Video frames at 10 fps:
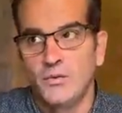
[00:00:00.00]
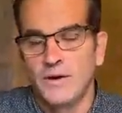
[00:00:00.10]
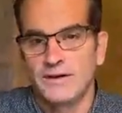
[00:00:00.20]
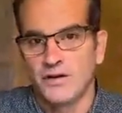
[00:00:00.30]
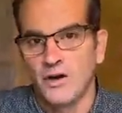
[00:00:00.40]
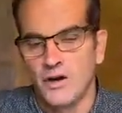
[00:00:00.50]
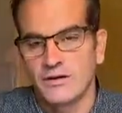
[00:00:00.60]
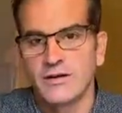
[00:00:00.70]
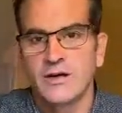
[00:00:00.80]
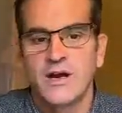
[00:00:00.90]
when it's
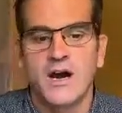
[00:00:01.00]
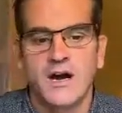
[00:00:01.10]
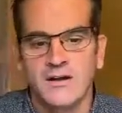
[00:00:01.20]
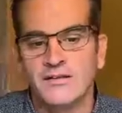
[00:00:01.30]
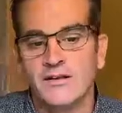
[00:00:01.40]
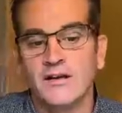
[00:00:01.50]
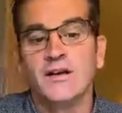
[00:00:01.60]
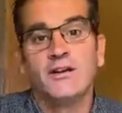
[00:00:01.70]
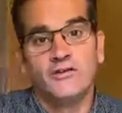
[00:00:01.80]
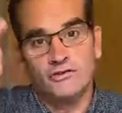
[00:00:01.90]
hot, Arthur
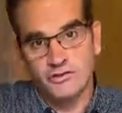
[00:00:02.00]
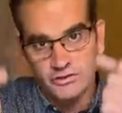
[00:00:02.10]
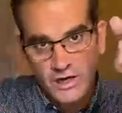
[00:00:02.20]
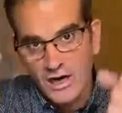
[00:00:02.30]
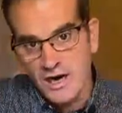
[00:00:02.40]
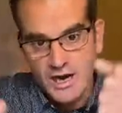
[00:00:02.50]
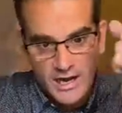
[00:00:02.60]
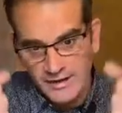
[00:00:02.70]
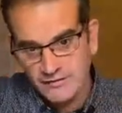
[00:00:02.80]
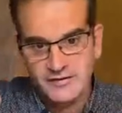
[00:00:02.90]

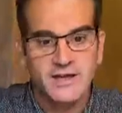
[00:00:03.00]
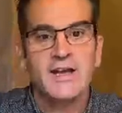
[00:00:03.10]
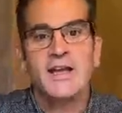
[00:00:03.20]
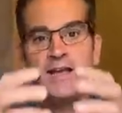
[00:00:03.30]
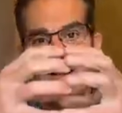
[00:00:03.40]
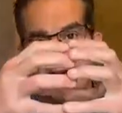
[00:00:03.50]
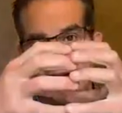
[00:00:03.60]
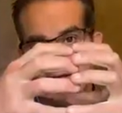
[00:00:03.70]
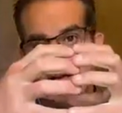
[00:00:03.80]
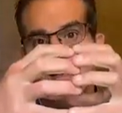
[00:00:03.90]
drives
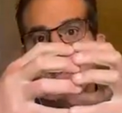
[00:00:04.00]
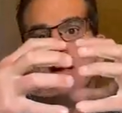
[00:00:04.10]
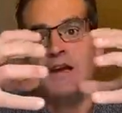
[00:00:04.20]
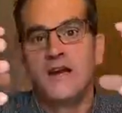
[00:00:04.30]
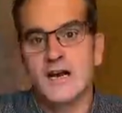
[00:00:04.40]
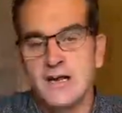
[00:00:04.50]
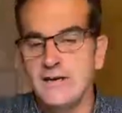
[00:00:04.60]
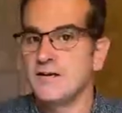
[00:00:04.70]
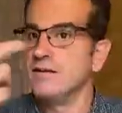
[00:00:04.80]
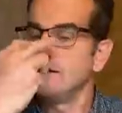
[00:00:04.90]
his
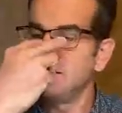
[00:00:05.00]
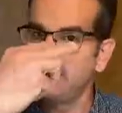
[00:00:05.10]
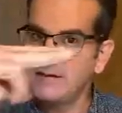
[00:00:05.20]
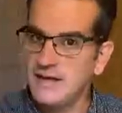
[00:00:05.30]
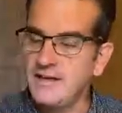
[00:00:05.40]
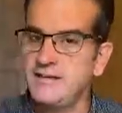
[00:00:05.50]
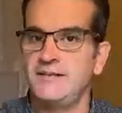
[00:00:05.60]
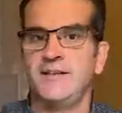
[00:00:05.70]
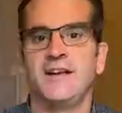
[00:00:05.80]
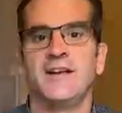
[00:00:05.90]
London
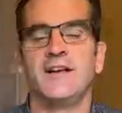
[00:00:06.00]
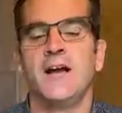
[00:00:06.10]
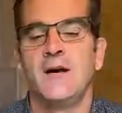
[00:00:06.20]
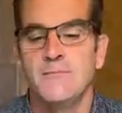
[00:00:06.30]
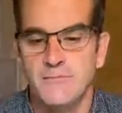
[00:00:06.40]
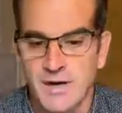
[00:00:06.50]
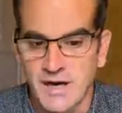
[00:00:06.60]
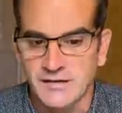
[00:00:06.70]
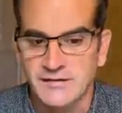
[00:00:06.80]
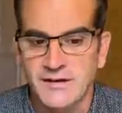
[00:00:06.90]
sightseeing
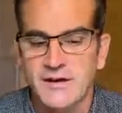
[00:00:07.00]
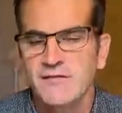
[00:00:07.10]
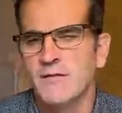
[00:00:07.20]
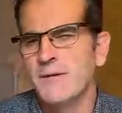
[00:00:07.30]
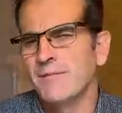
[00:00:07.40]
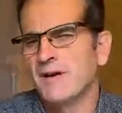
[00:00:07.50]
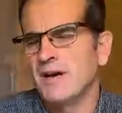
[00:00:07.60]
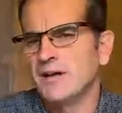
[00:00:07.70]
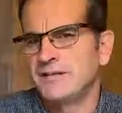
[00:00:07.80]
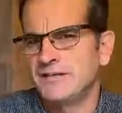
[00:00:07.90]
bus.
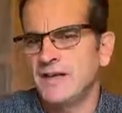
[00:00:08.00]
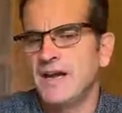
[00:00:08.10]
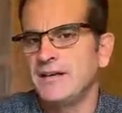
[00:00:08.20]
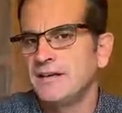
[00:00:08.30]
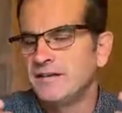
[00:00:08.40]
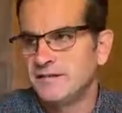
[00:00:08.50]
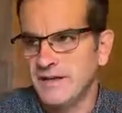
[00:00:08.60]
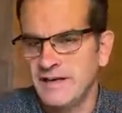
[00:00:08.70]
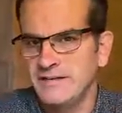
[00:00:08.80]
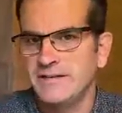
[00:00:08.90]
Remember, a sight,
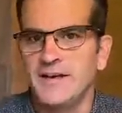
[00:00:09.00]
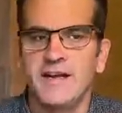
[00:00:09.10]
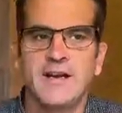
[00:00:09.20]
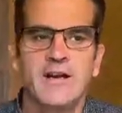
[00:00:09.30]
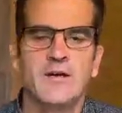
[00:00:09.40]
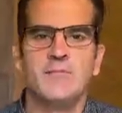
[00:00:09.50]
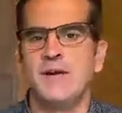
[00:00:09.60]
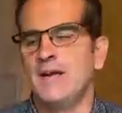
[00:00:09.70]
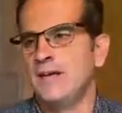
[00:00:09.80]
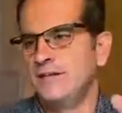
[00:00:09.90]
sightseeing
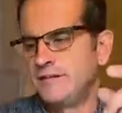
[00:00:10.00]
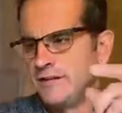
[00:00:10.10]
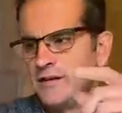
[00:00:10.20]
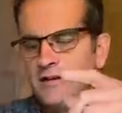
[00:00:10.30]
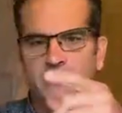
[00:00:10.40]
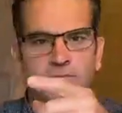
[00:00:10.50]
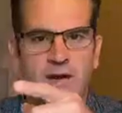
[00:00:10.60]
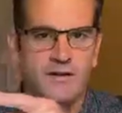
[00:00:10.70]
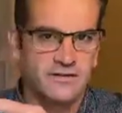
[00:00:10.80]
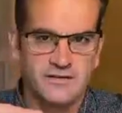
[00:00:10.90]
means
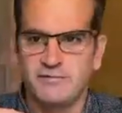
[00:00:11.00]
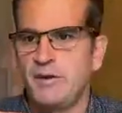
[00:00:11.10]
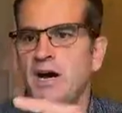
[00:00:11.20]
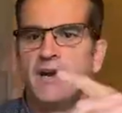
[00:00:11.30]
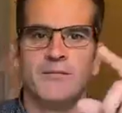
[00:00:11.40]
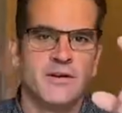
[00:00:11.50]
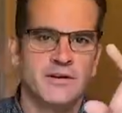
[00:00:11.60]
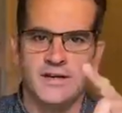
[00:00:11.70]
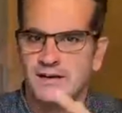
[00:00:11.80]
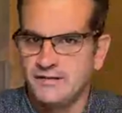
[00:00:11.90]
Houses of
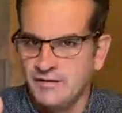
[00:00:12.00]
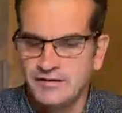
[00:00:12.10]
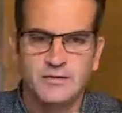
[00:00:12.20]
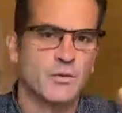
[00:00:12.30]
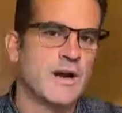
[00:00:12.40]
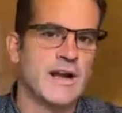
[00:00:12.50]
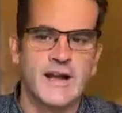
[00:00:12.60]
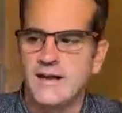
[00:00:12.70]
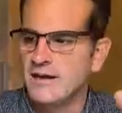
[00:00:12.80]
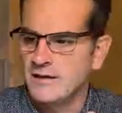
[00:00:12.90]
Parliament, Leicester
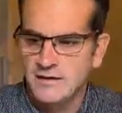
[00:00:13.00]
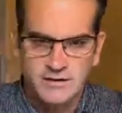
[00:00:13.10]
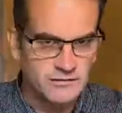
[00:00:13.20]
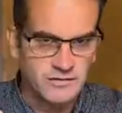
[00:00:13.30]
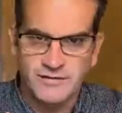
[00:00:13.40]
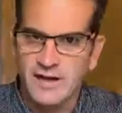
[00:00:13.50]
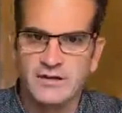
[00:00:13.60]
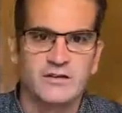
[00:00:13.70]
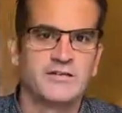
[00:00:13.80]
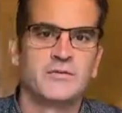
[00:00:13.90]
Square,
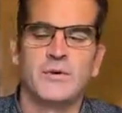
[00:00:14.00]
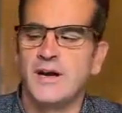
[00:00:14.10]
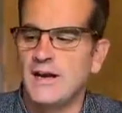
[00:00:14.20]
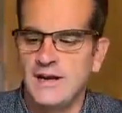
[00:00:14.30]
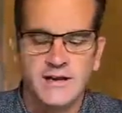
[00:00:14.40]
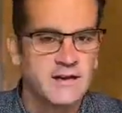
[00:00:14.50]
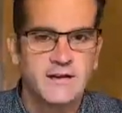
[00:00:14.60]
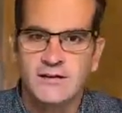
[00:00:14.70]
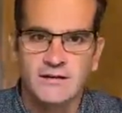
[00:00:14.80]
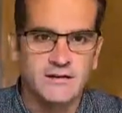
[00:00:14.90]
Trafalgar Square,
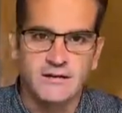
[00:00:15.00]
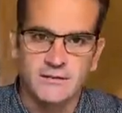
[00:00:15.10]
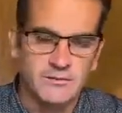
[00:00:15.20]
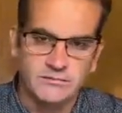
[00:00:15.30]
uh,